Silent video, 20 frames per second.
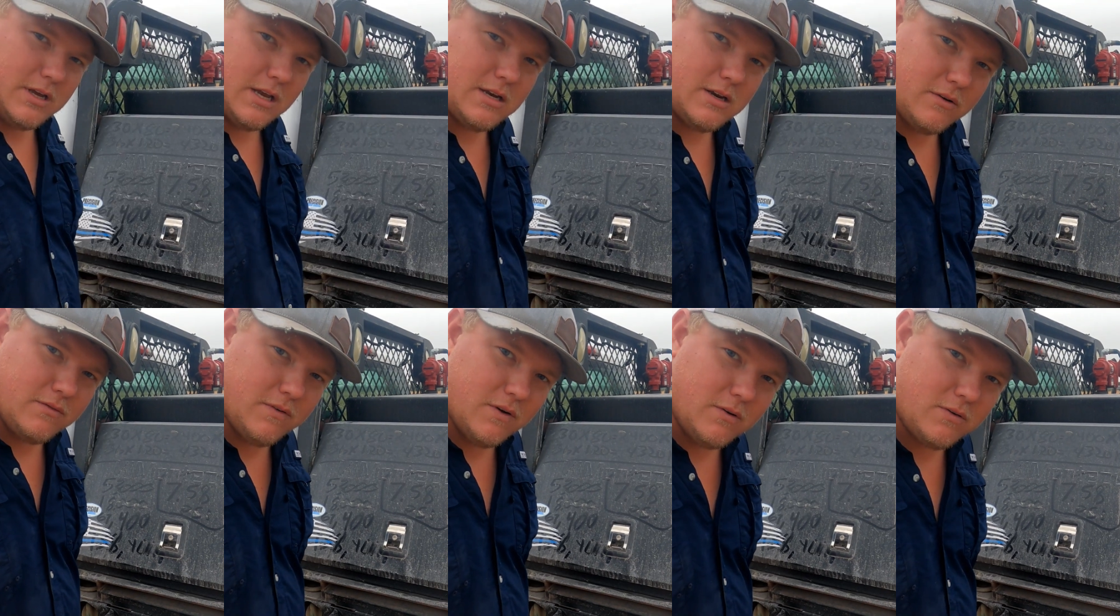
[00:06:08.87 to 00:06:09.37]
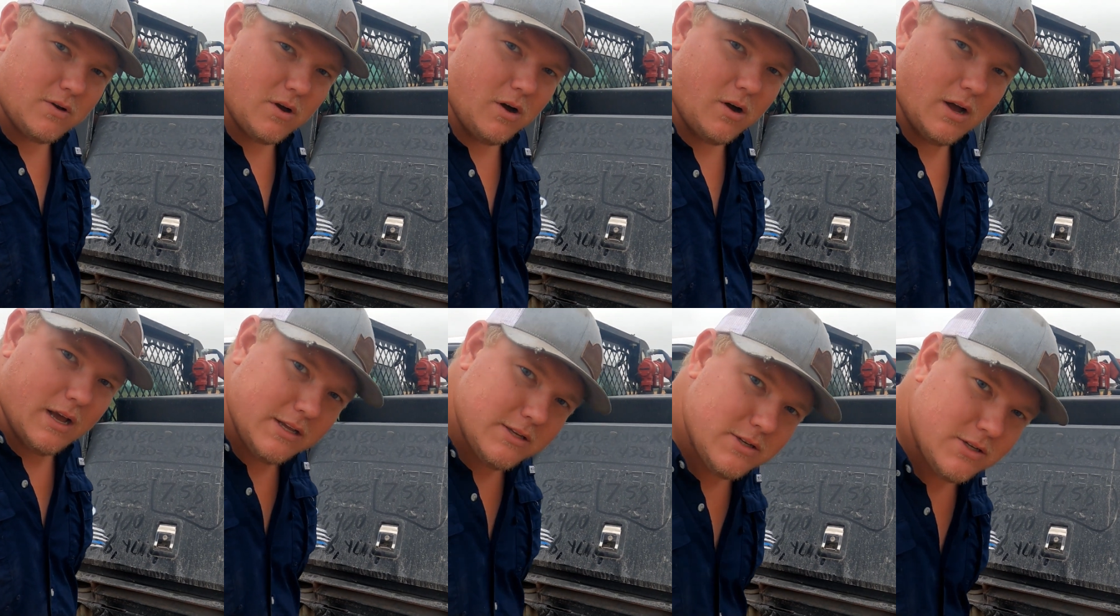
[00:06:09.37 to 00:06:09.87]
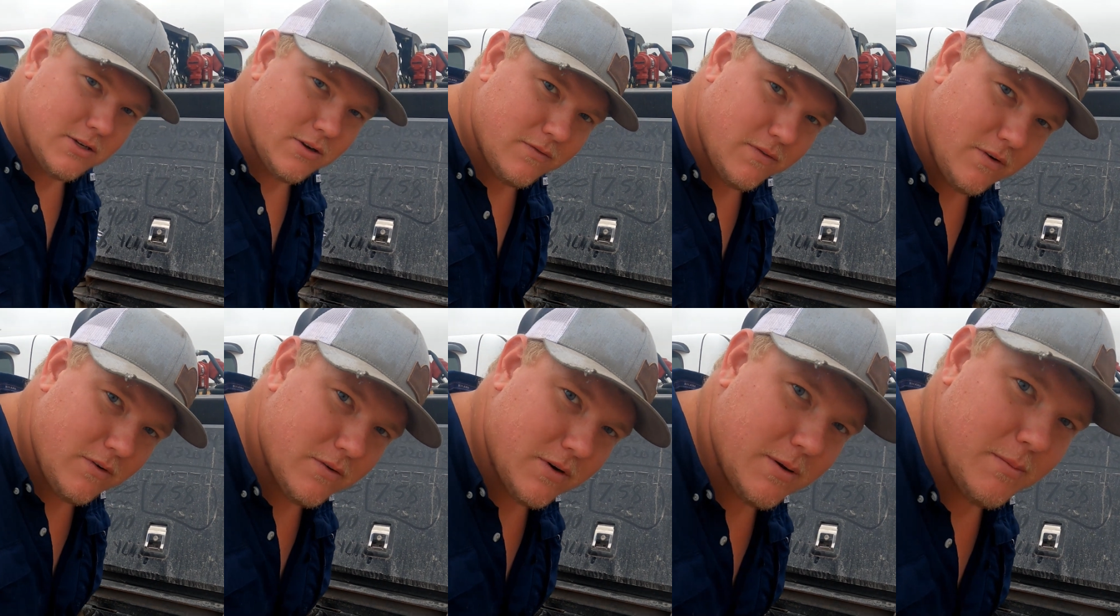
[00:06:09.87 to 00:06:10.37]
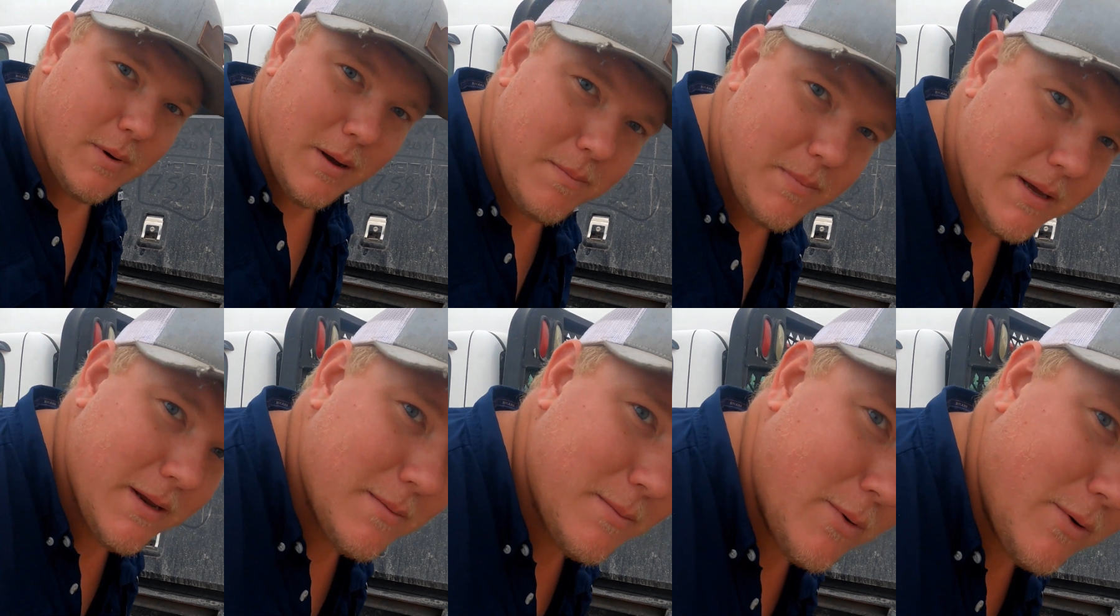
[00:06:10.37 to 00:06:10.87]
you're getting a phone call. Answer your phone. It I'm might
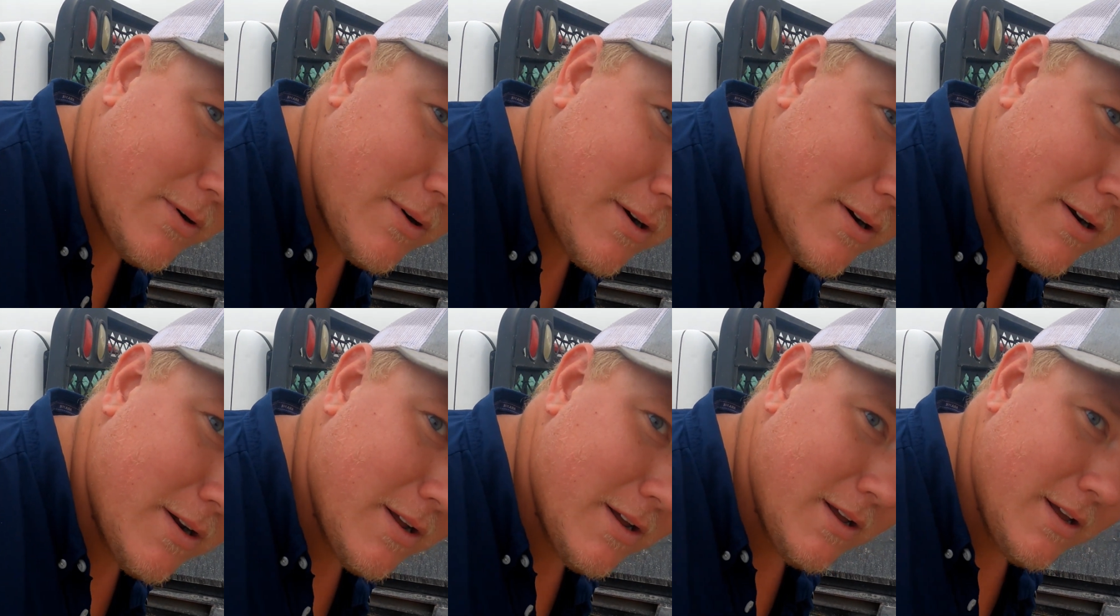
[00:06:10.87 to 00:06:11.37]
trying. Be important.